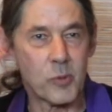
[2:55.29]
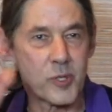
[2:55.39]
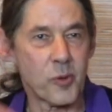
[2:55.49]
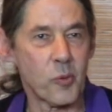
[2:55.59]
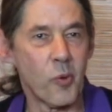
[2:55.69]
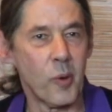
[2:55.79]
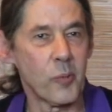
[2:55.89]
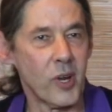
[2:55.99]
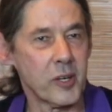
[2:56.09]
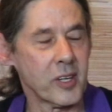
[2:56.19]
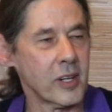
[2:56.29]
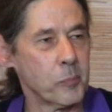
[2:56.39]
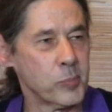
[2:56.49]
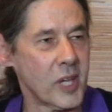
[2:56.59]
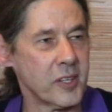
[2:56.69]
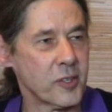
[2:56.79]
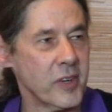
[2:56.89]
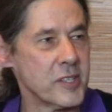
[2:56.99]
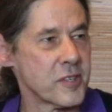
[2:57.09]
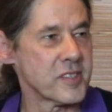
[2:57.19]
which were the warm-blooded
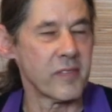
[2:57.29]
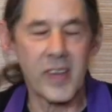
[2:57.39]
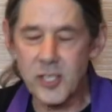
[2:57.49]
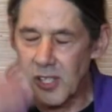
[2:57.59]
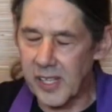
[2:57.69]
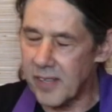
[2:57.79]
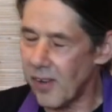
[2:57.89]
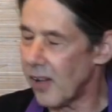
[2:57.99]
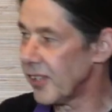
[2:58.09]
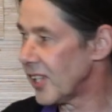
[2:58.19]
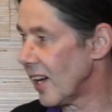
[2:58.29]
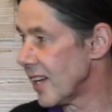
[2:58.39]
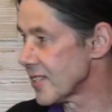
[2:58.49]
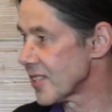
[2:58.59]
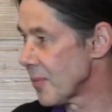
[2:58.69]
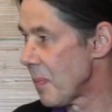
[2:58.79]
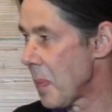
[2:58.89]
creatures, eventually evolve into us.